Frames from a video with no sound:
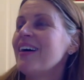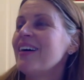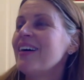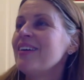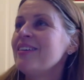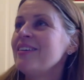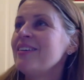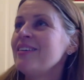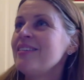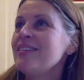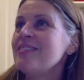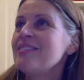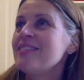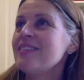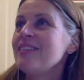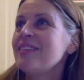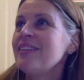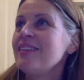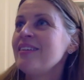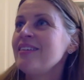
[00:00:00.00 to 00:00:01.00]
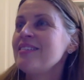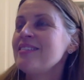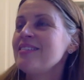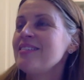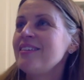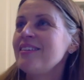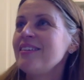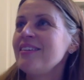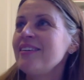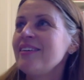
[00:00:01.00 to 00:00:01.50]

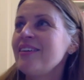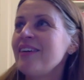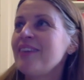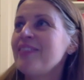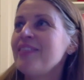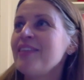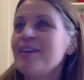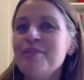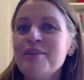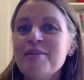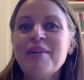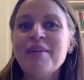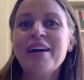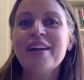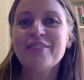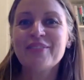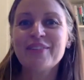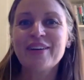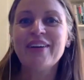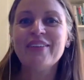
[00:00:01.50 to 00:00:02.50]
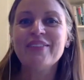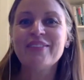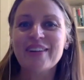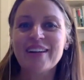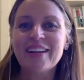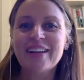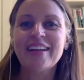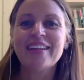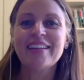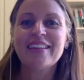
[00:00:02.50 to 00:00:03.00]
I think we might have covered
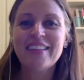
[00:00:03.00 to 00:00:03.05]
it.